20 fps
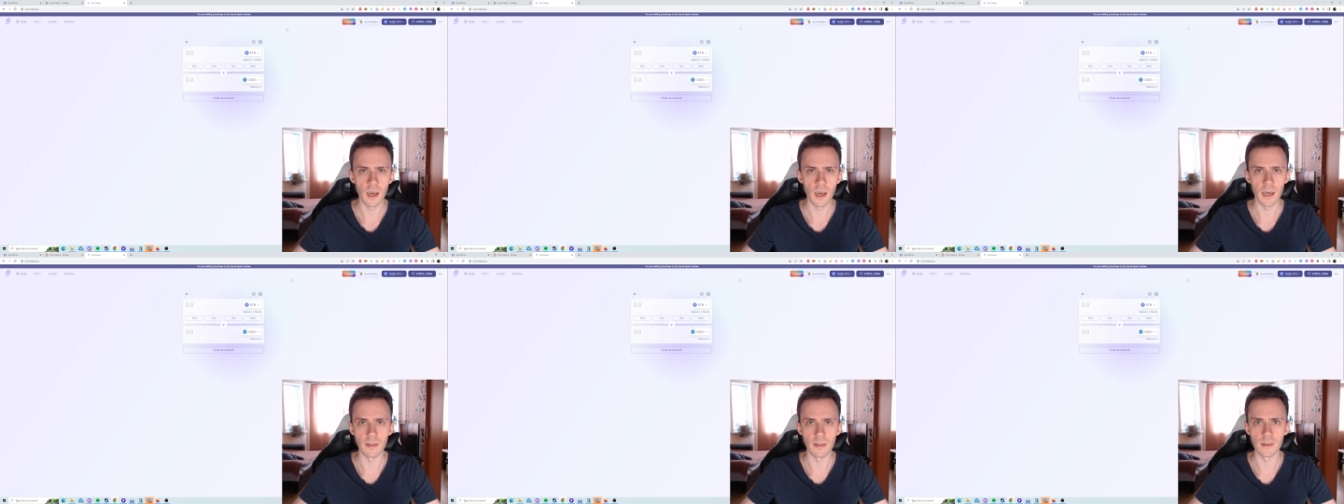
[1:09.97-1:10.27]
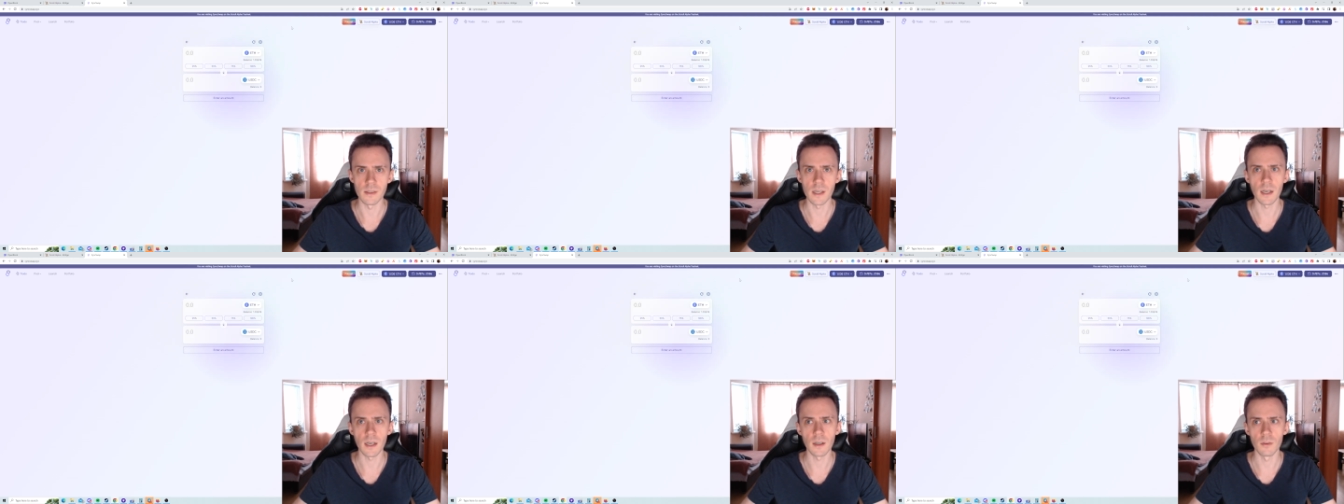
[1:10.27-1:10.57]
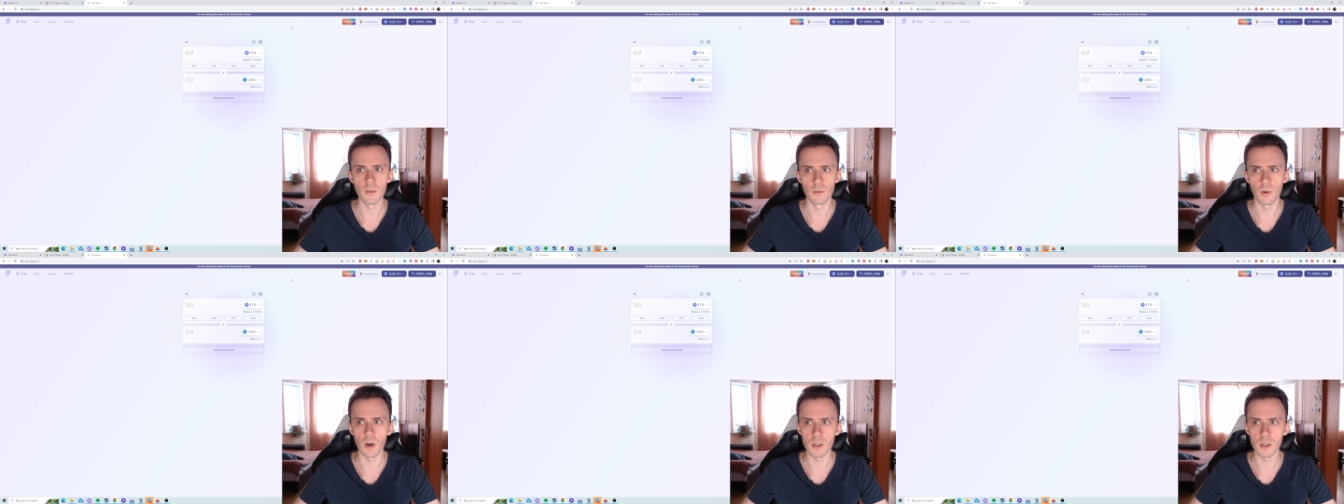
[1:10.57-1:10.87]
And the second
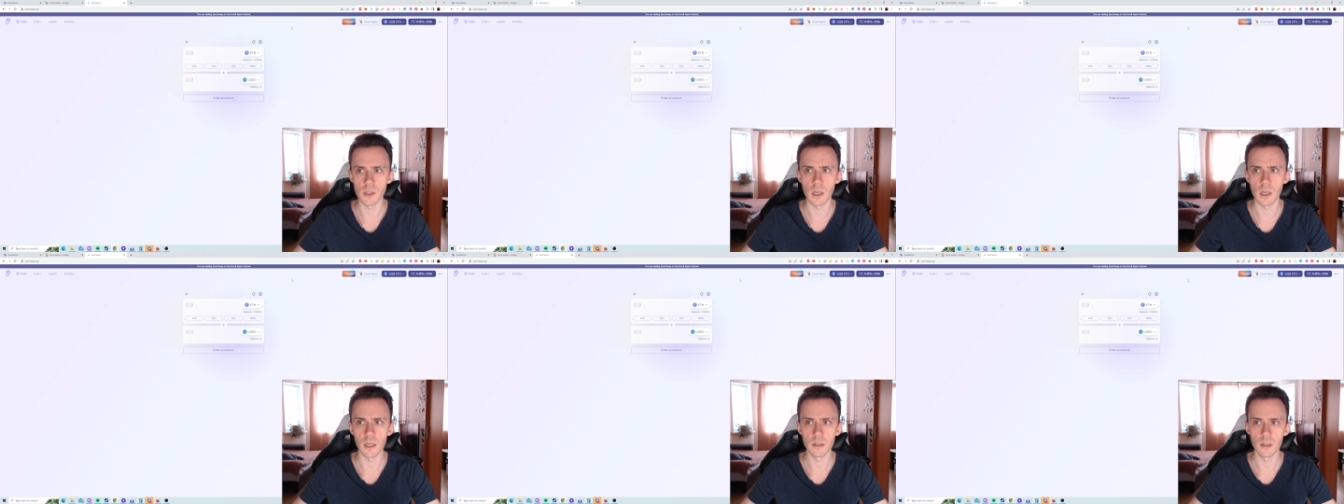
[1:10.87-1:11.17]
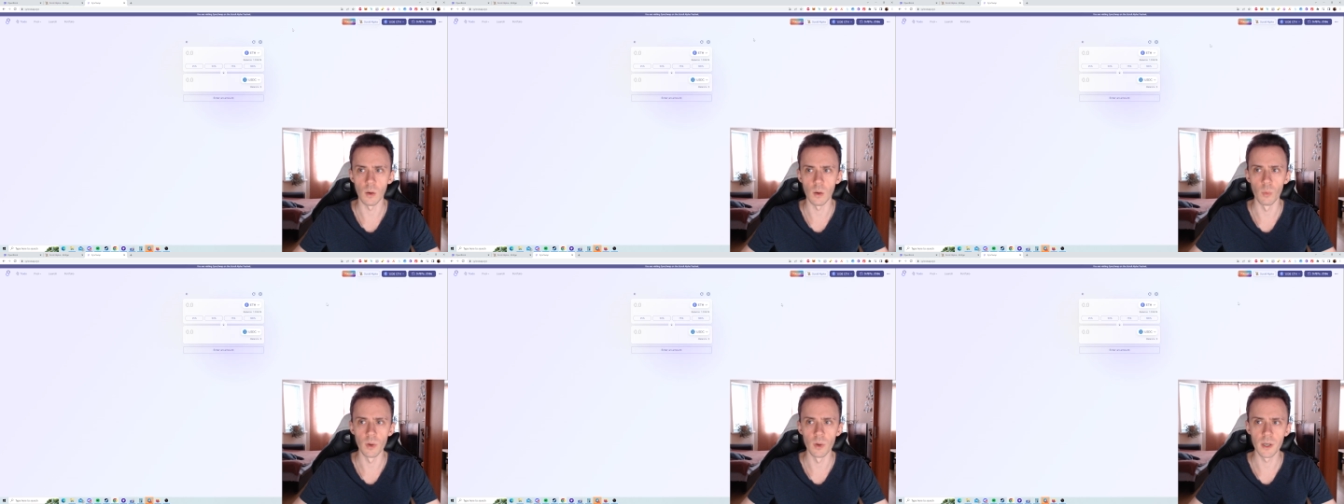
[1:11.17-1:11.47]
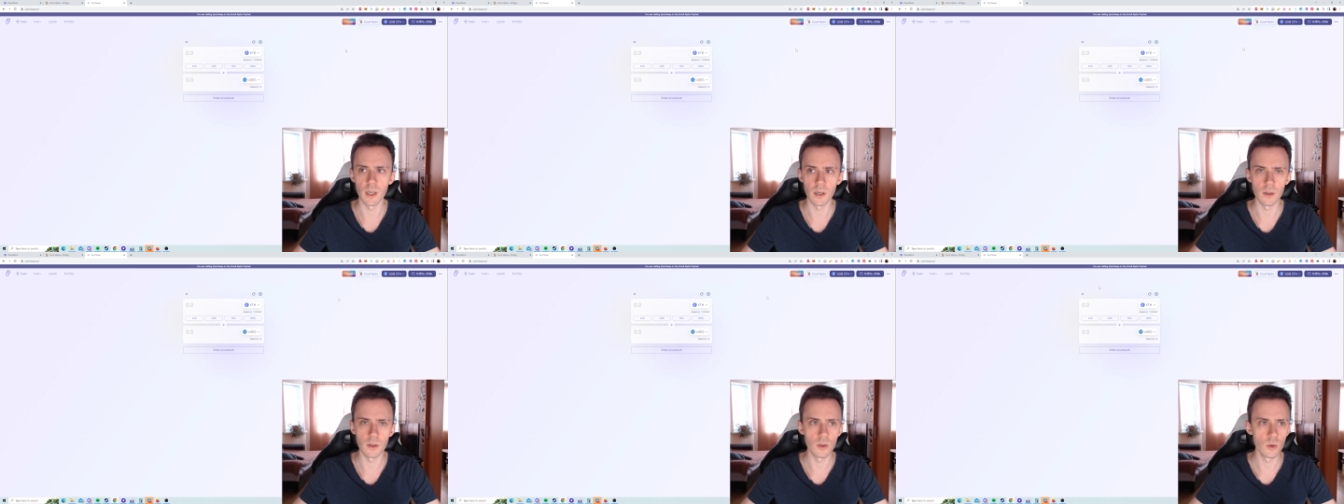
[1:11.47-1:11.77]
faucet that we're
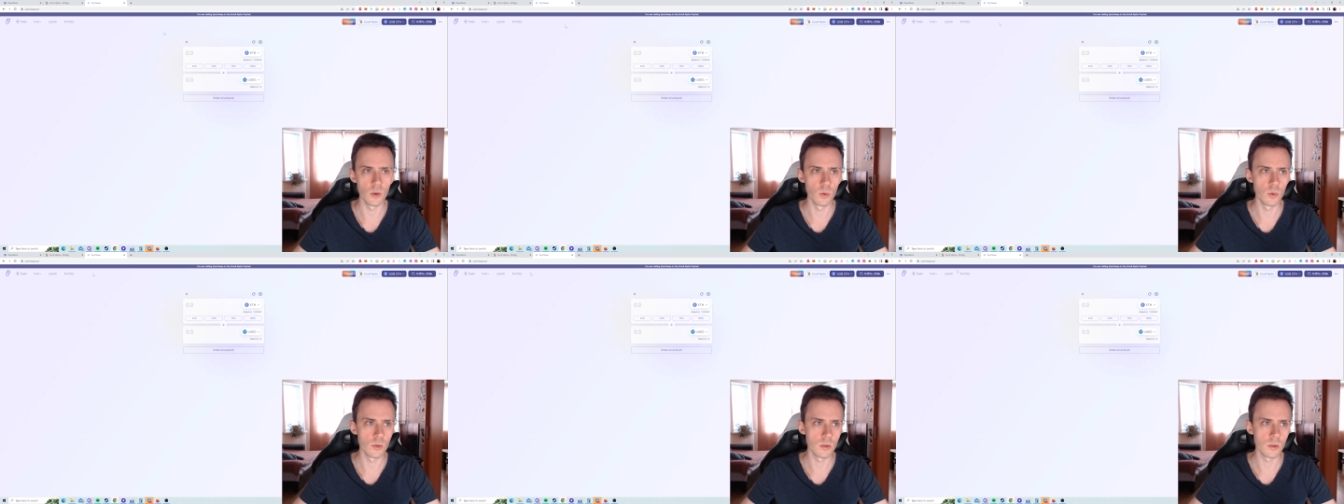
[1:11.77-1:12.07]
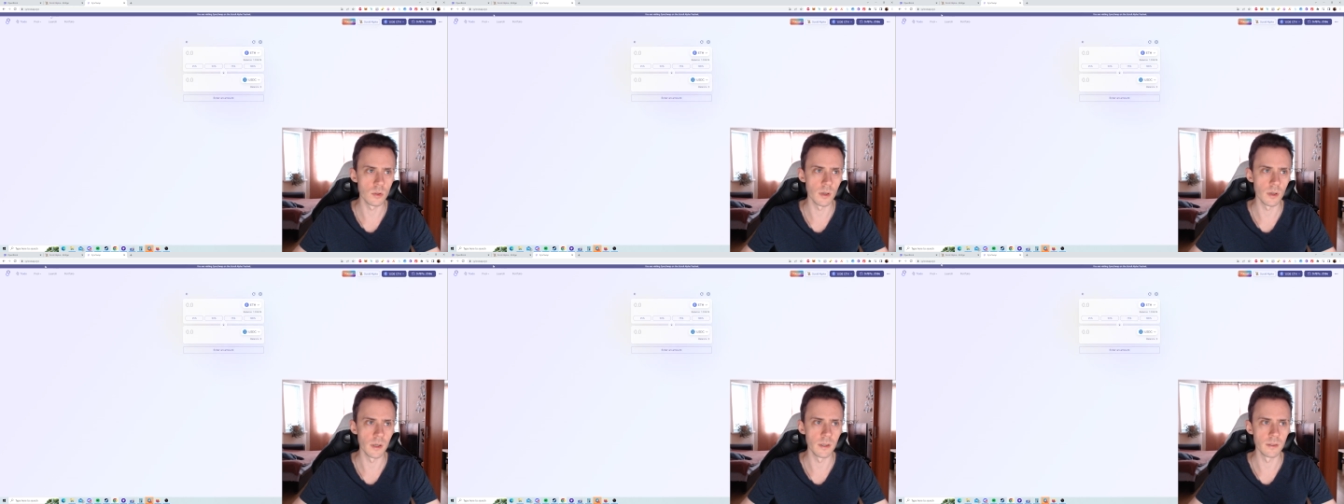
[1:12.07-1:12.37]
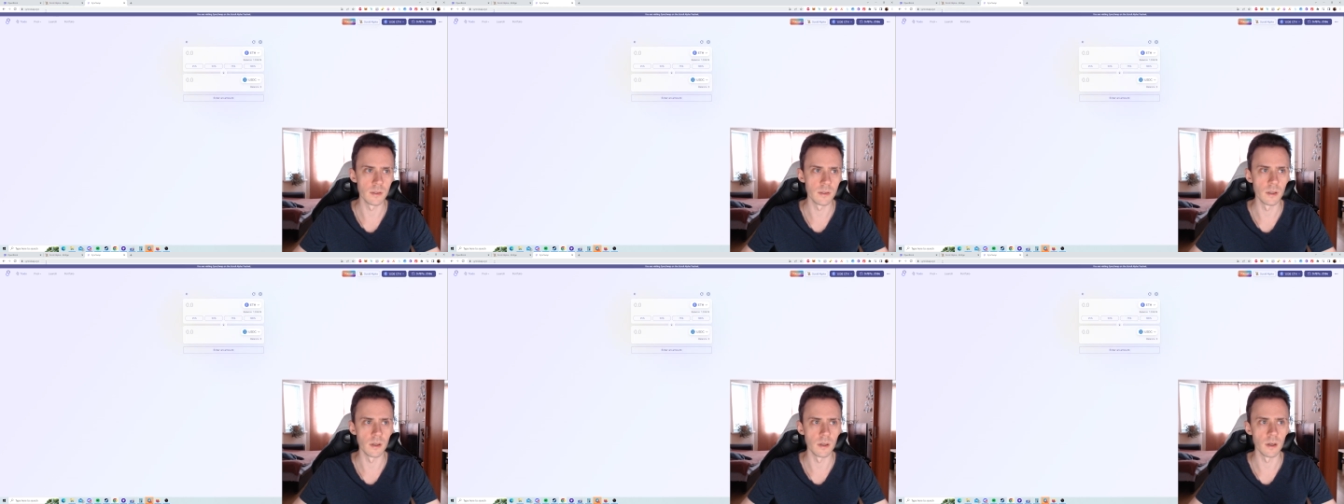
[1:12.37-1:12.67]
gonna use
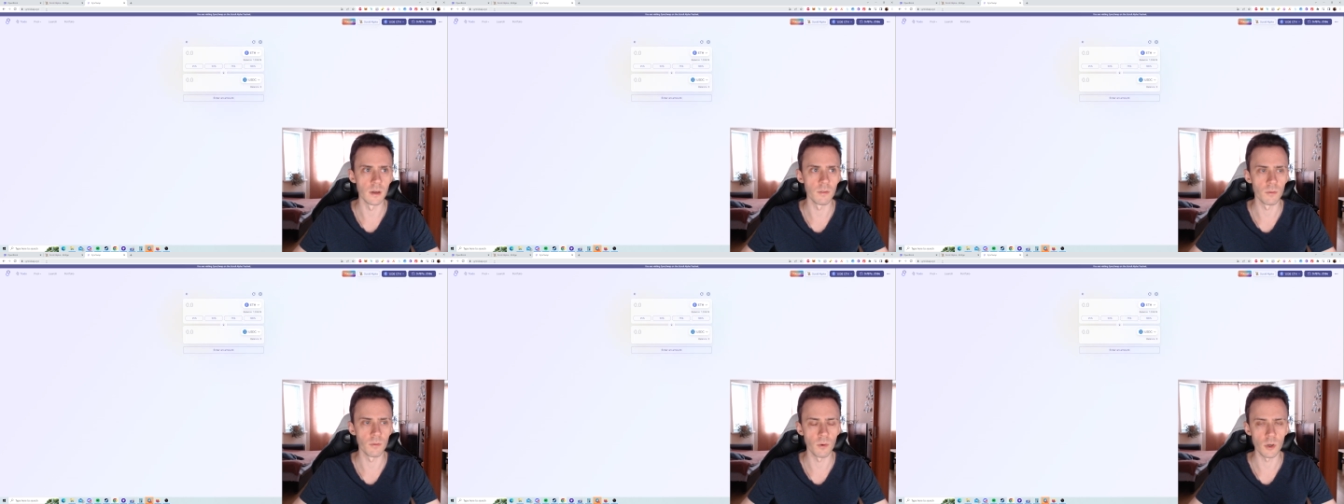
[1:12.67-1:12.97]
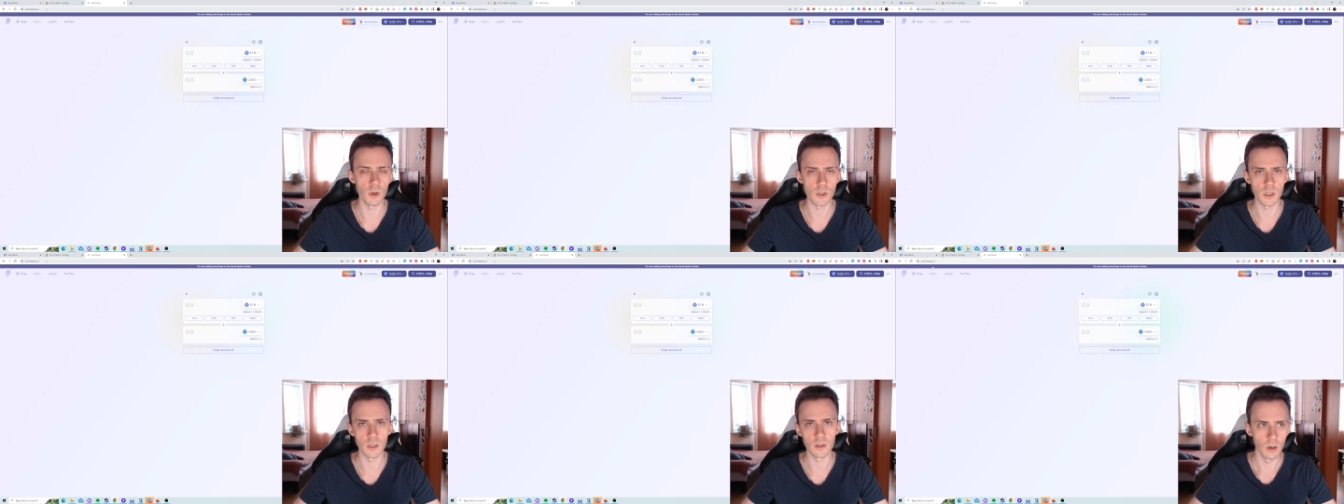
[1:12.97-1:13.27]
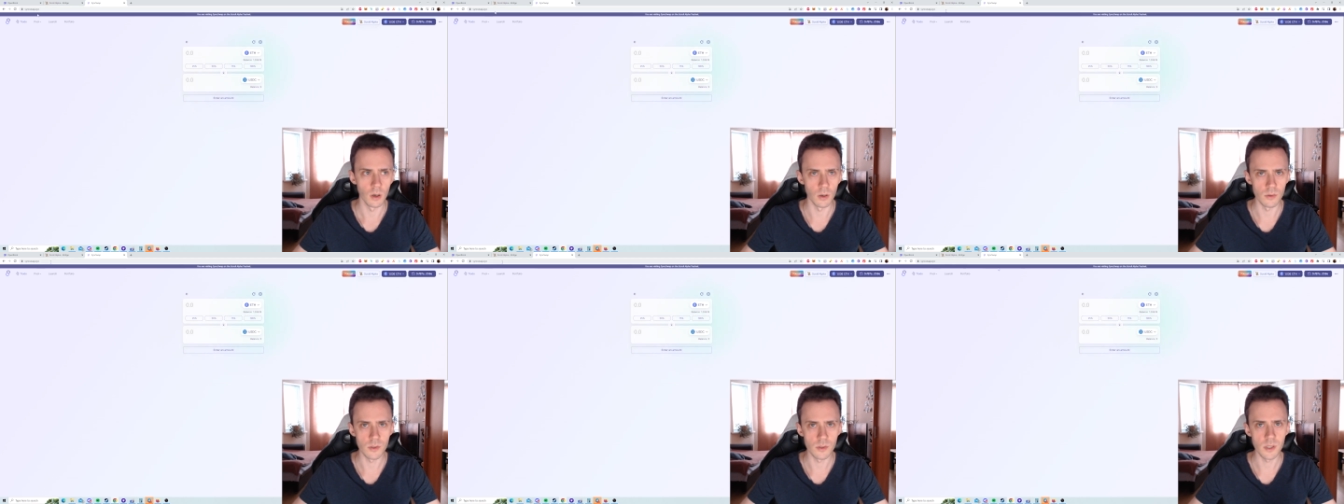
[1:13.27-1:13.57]
is a faucet
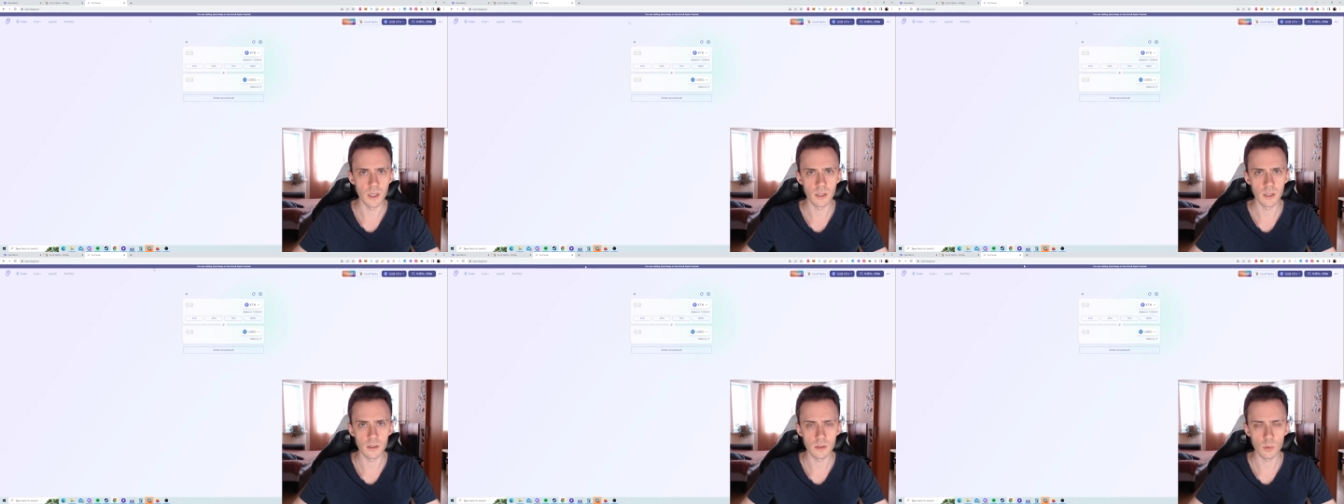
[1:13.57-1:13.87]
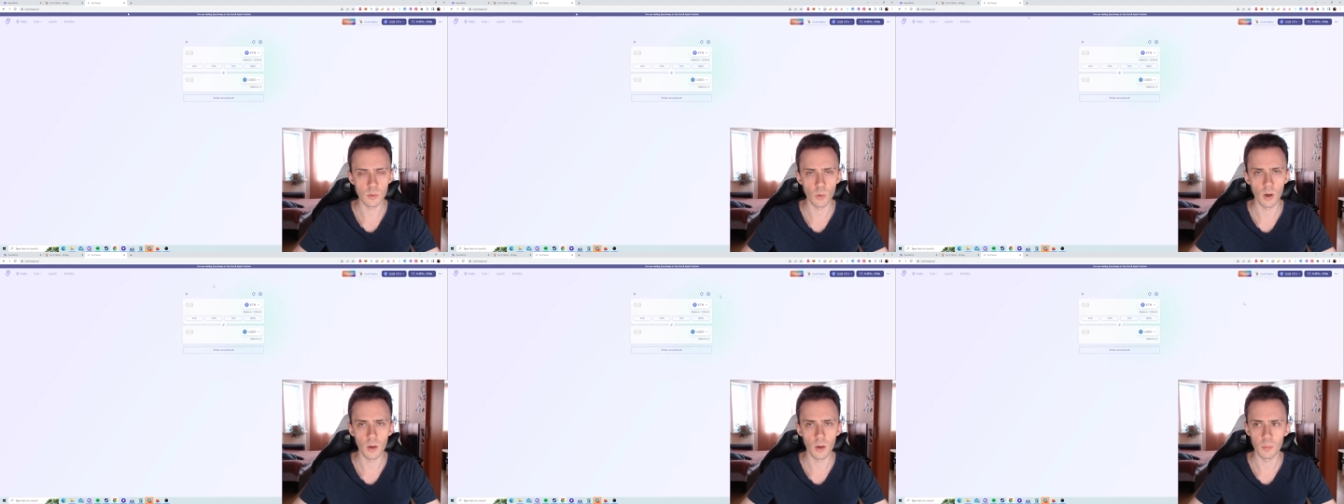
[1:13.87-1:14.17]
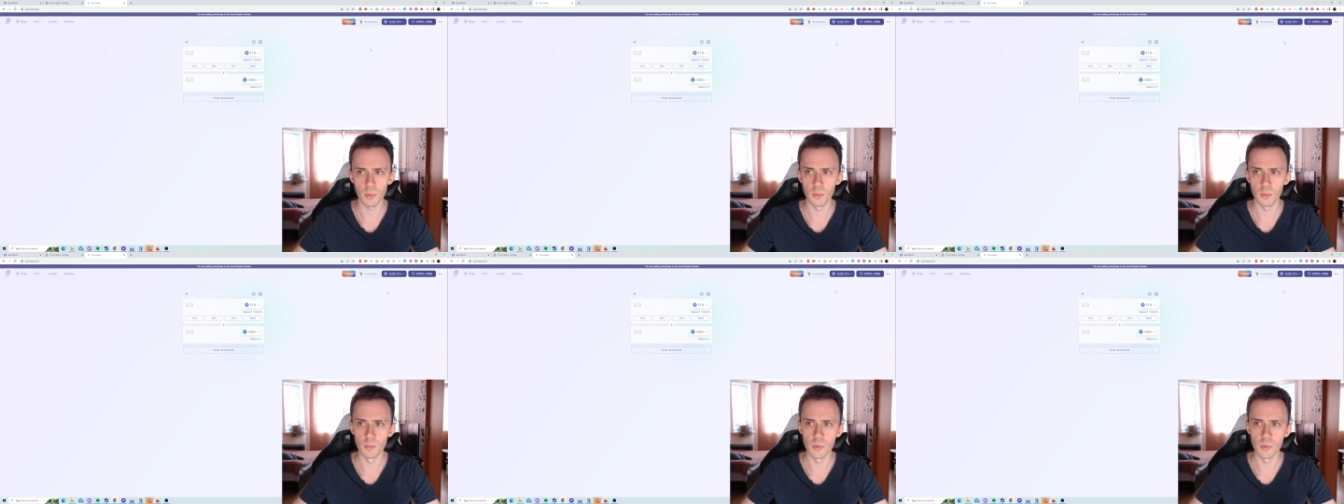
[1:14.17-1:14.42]
on SyncSwap.